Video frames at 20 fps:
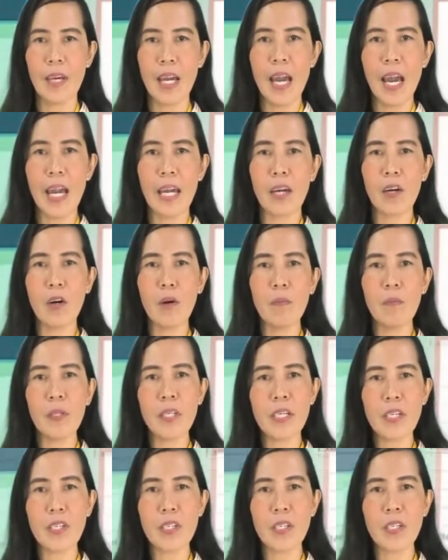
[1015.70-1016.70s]

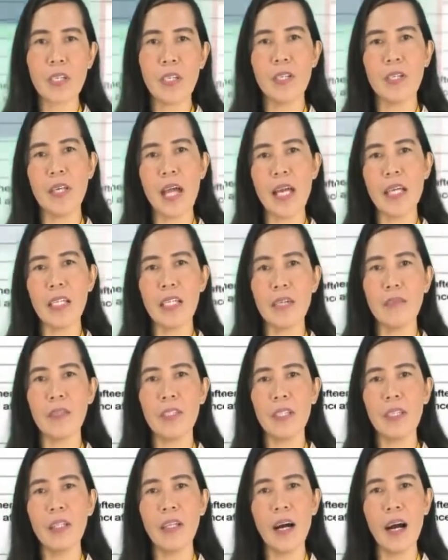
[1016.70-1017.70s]
Accomplish the
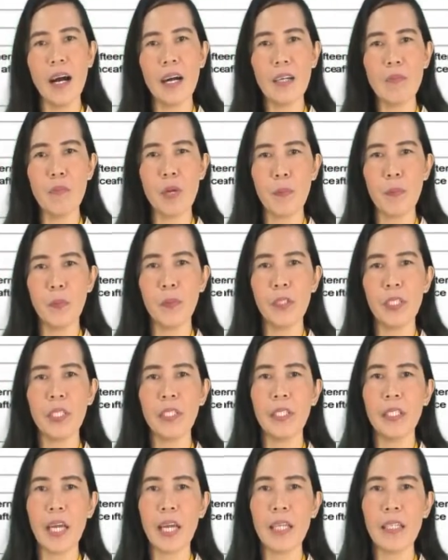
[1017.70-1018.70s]
activity log by putting
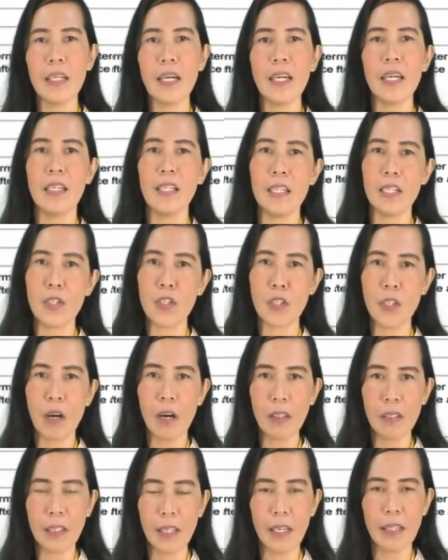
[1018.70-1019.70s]
data in each
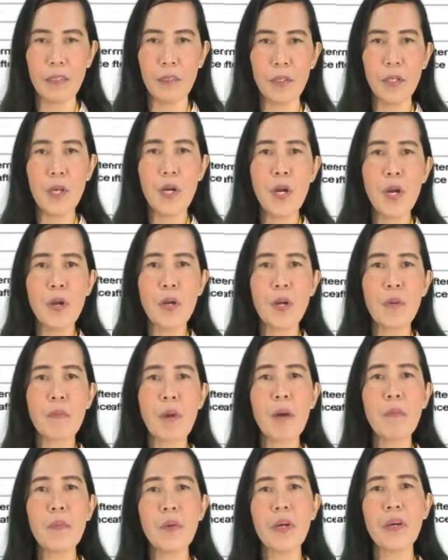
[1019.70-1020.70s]
content.
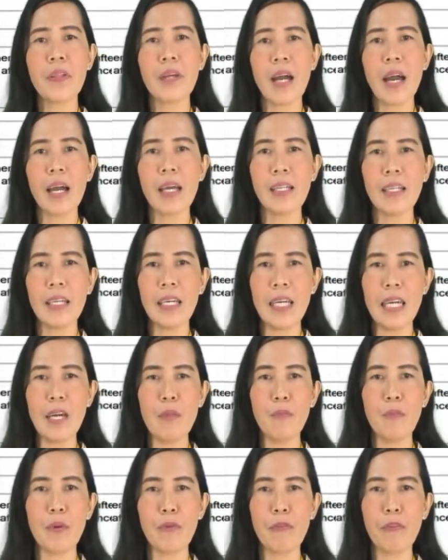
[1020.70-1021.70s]
Remember that in
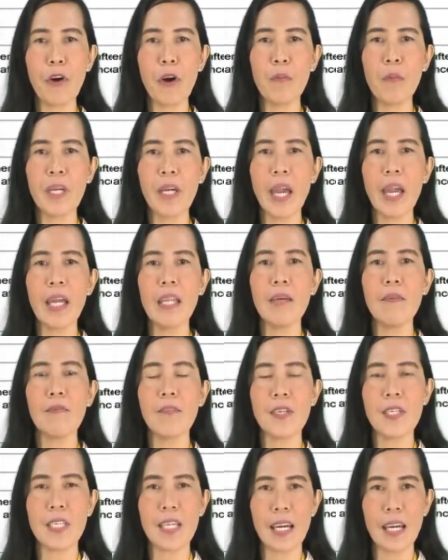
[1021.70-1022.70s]
performing any
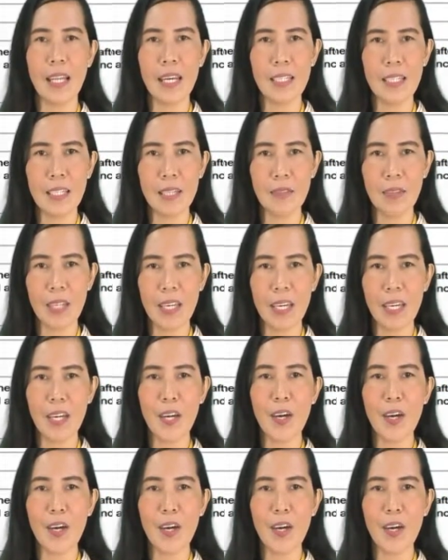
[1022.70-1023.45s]
physical activity,